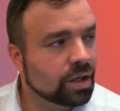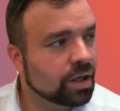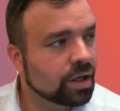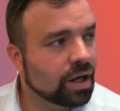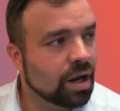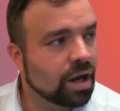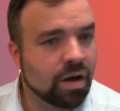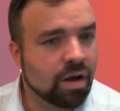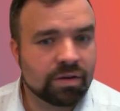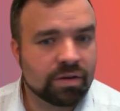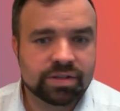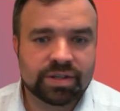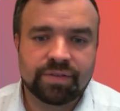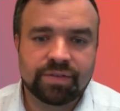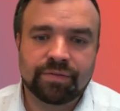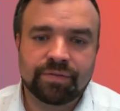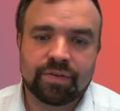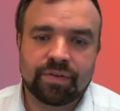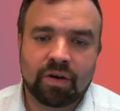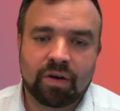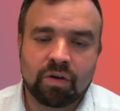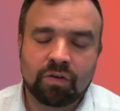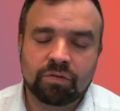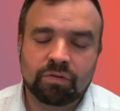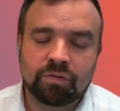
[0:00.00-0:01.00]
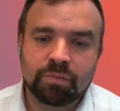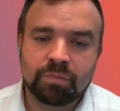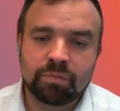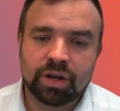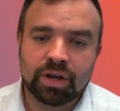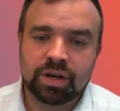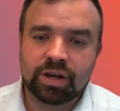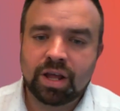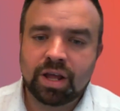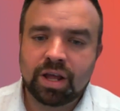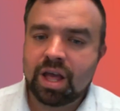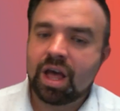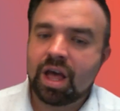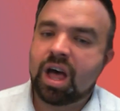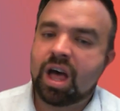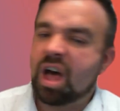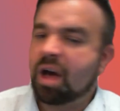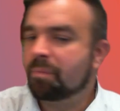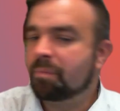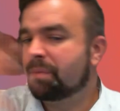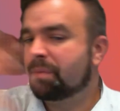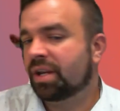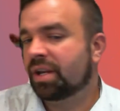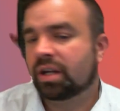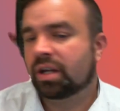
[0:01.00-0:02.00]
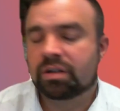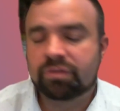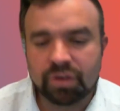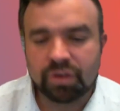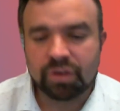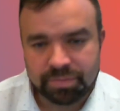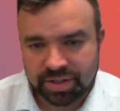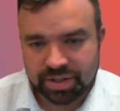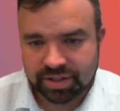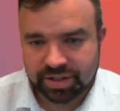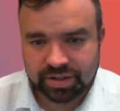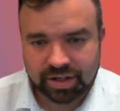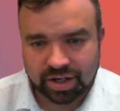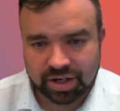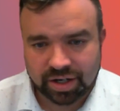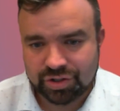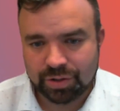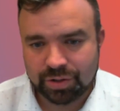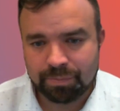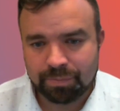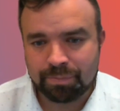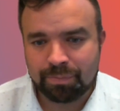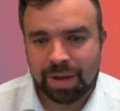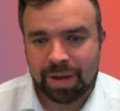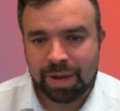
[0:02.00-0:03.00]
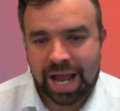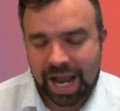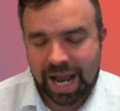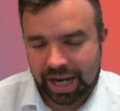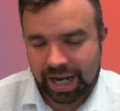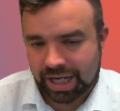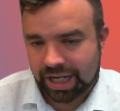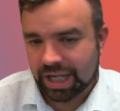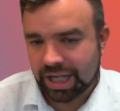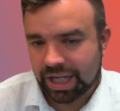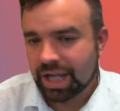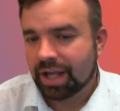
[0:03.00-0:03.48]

class involvement, a bit of group discussion back,